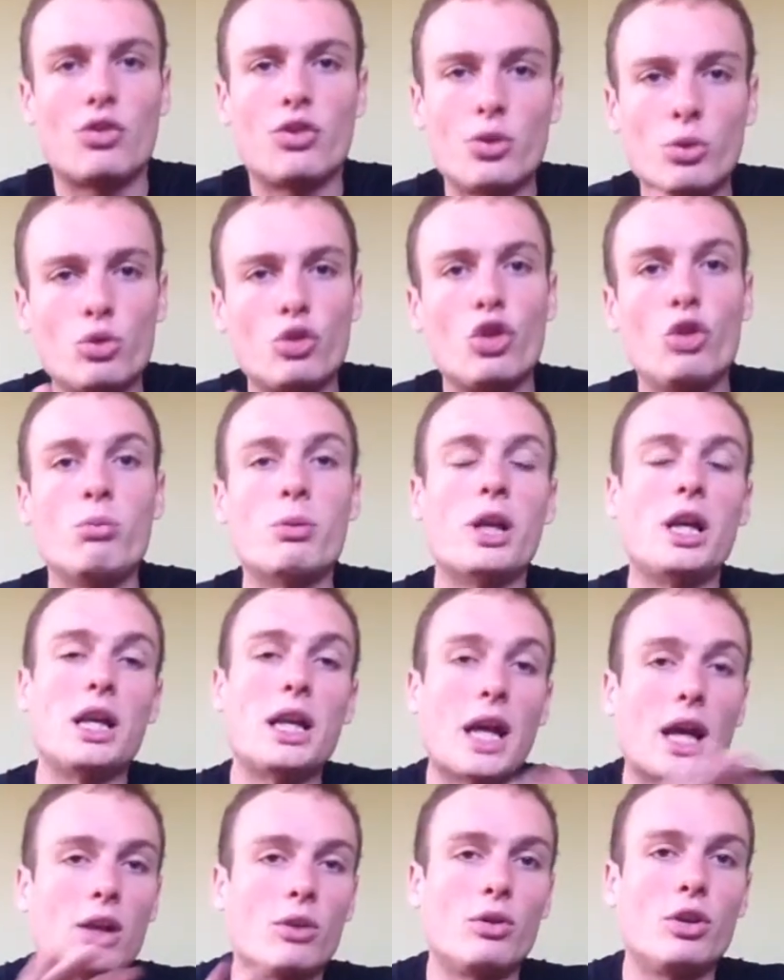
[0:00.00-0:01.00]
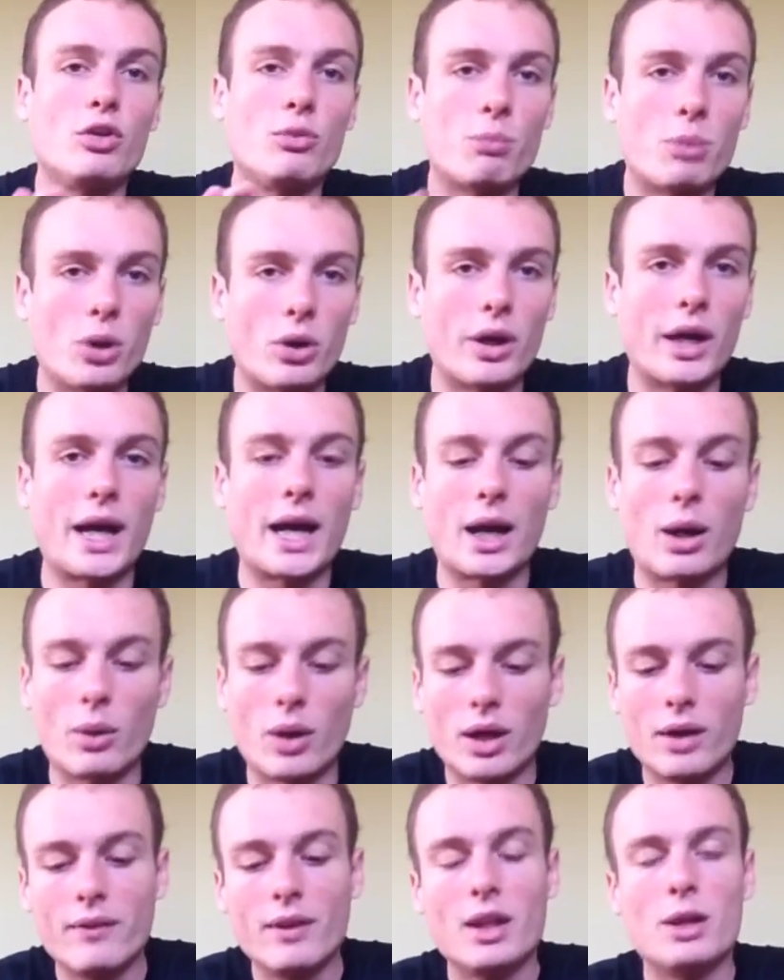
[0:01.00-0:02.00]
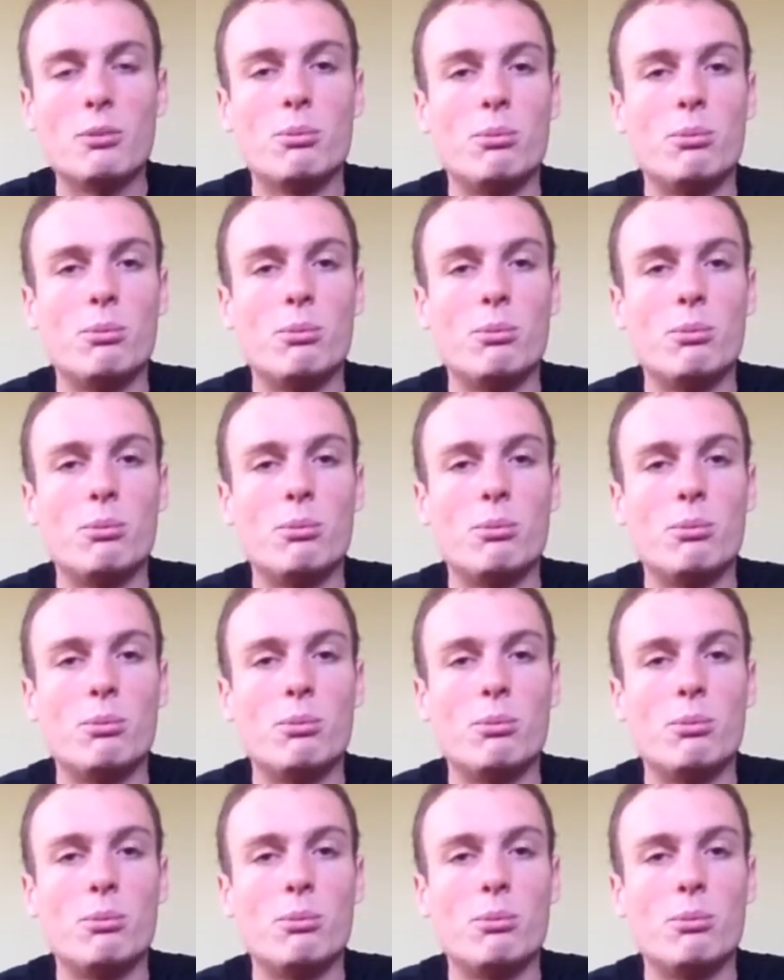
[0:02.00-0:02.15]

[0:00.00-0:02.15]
still too many calories per hour,